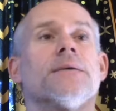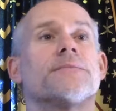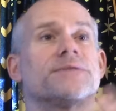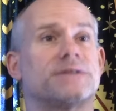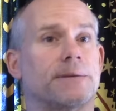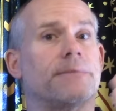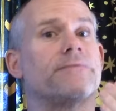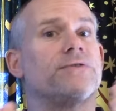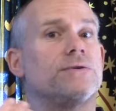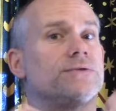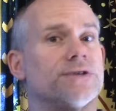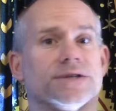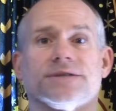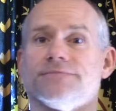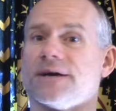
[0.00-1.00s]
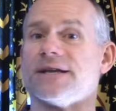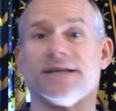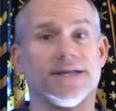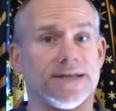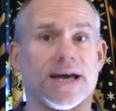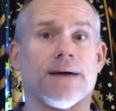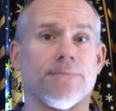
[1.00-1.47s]
Some of you just might
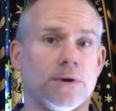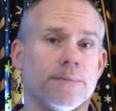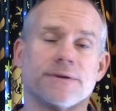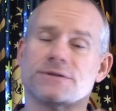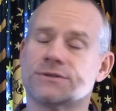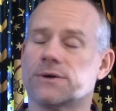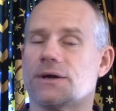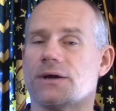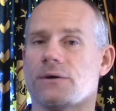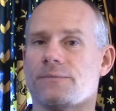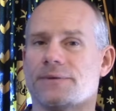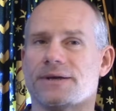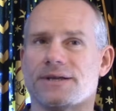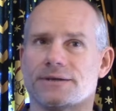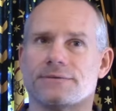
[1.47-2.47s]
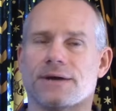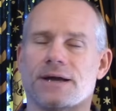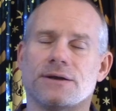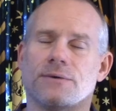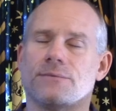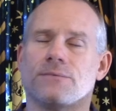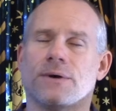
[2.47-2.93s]
need that moment, so I hope I didn't, I
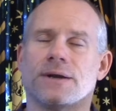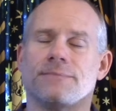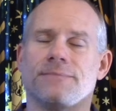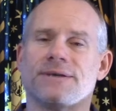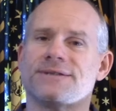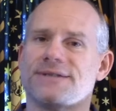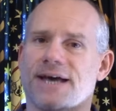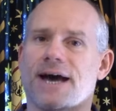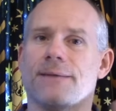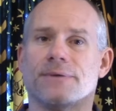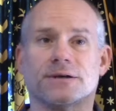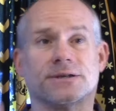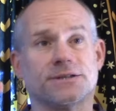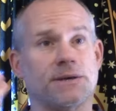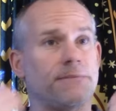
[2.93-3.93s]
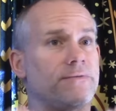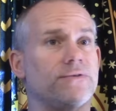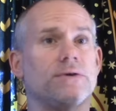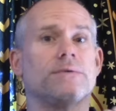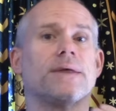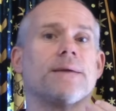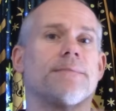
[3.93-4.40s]
don't want to miss that. But some of
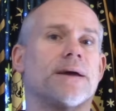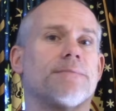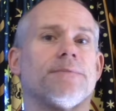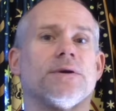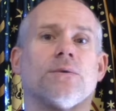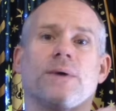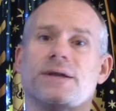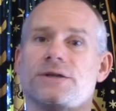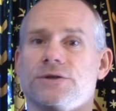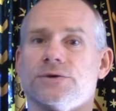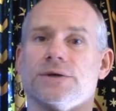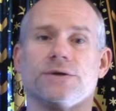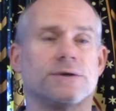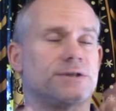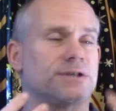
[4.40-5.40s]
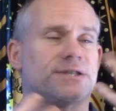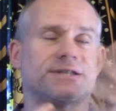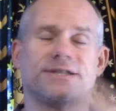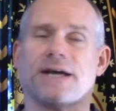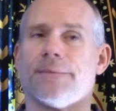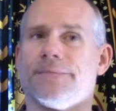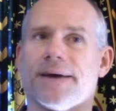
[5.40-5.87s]
you, that might be a way to do it. You can just
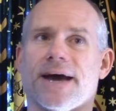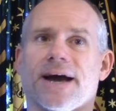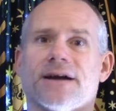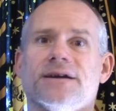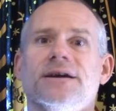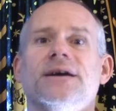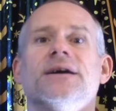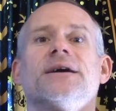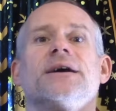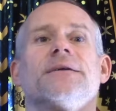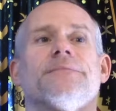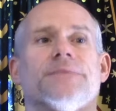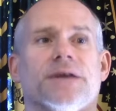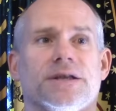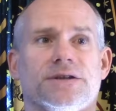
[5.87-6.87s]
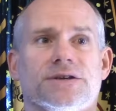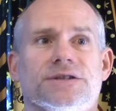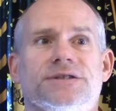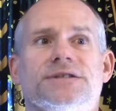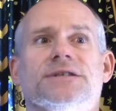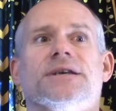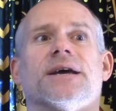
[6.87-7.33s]
step back and
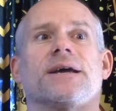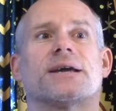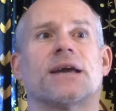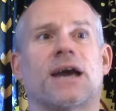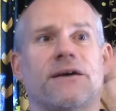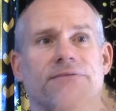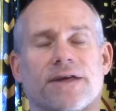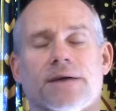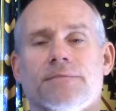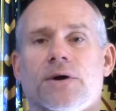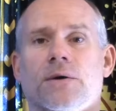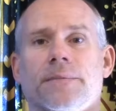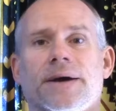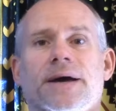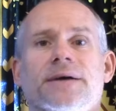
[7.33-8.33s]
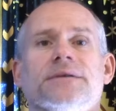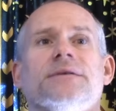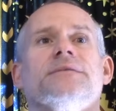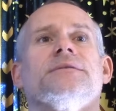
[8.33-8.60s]
just, like, have that moment.